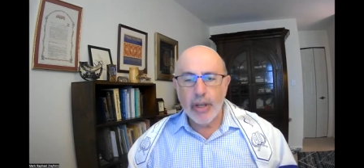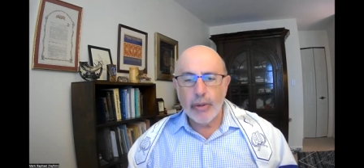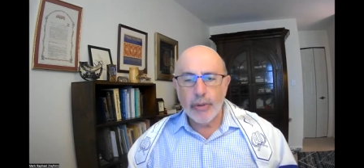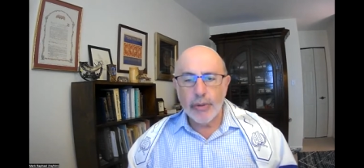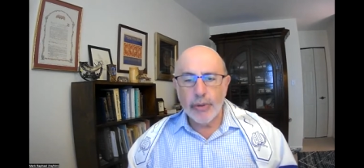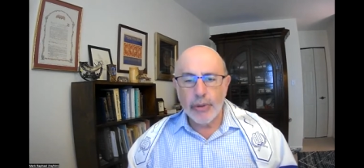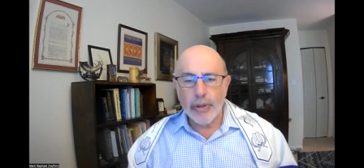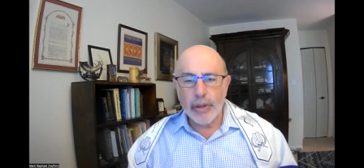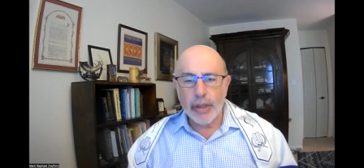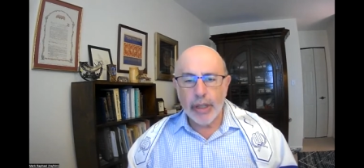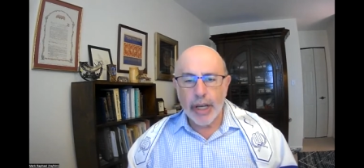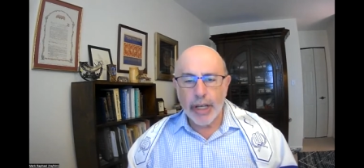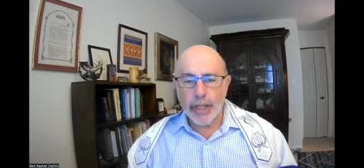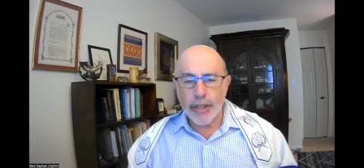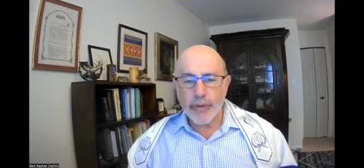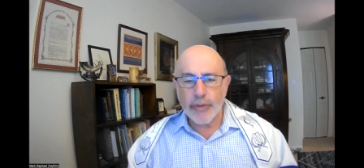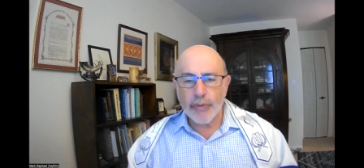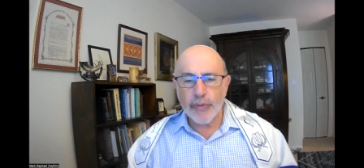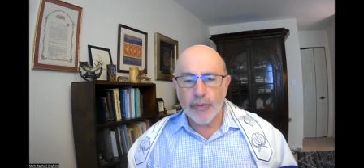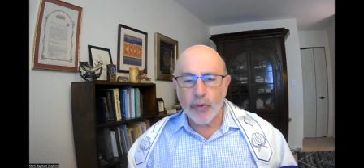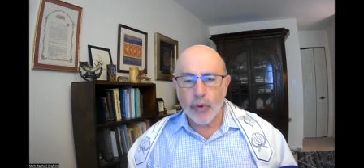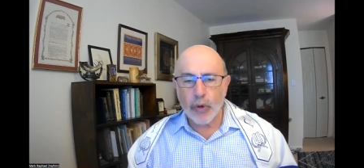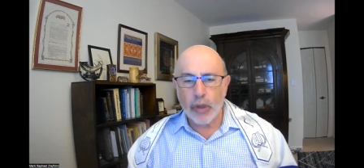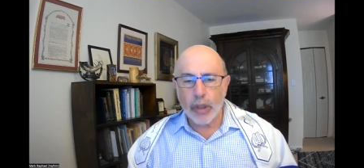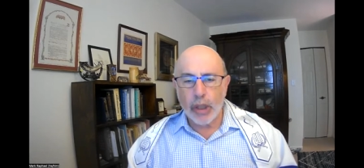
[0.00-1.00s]
the last
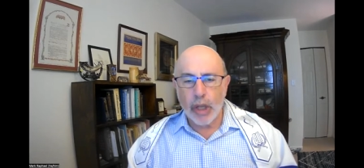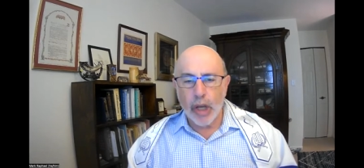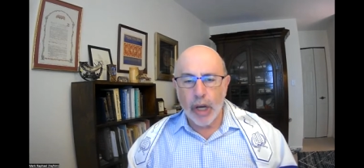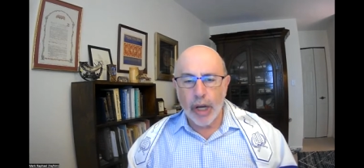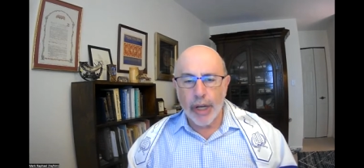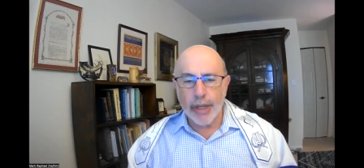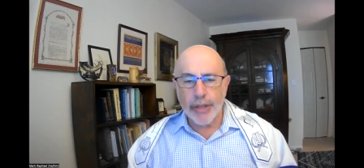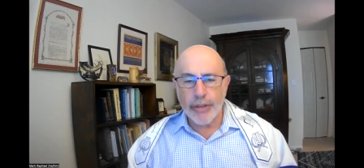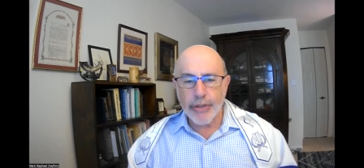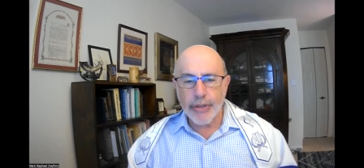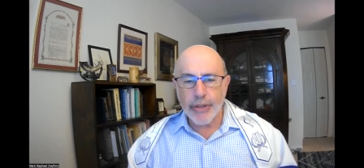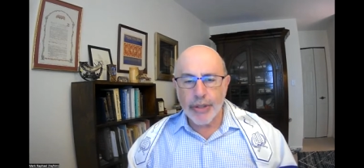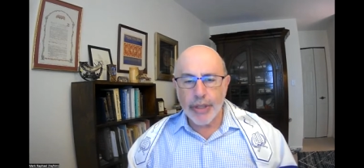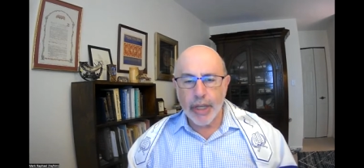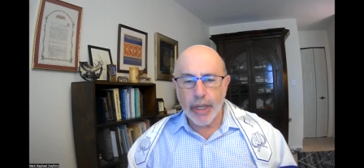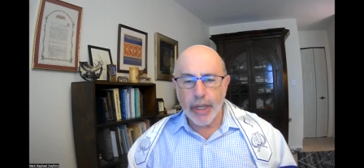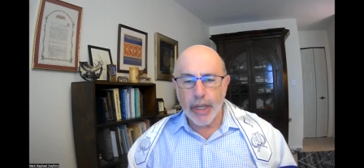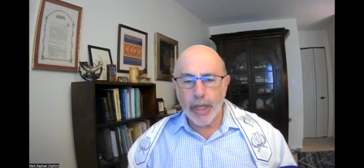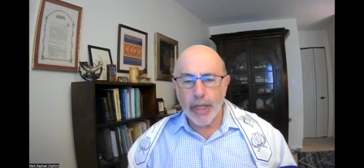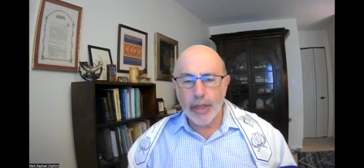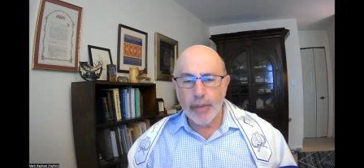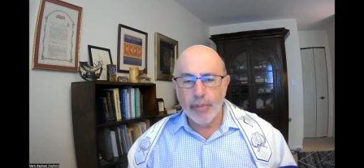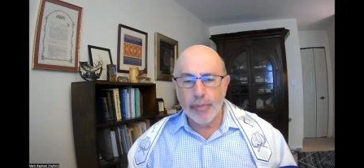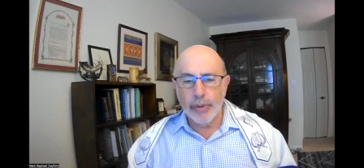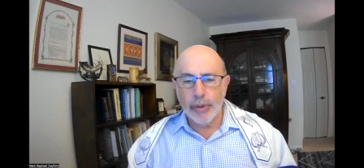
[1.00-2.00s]
four lines in the
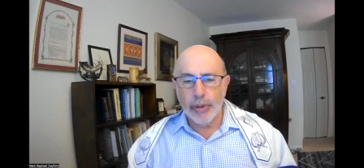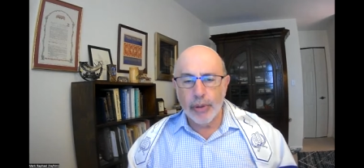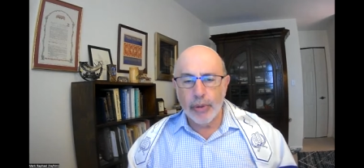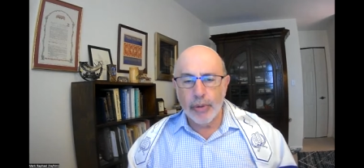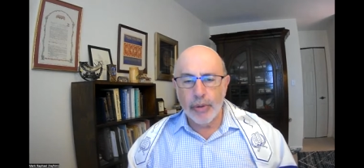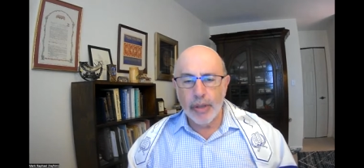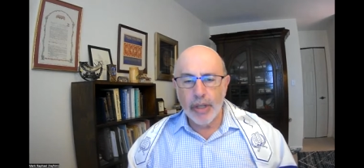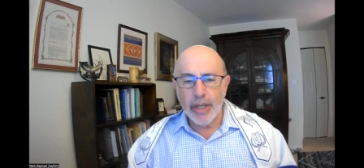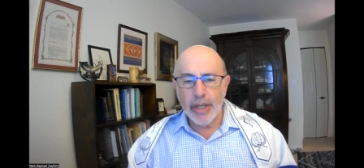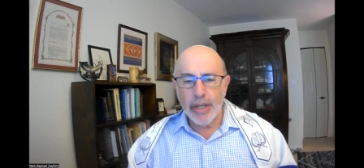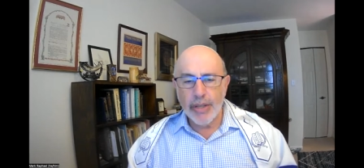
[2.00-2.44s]
Hebrew,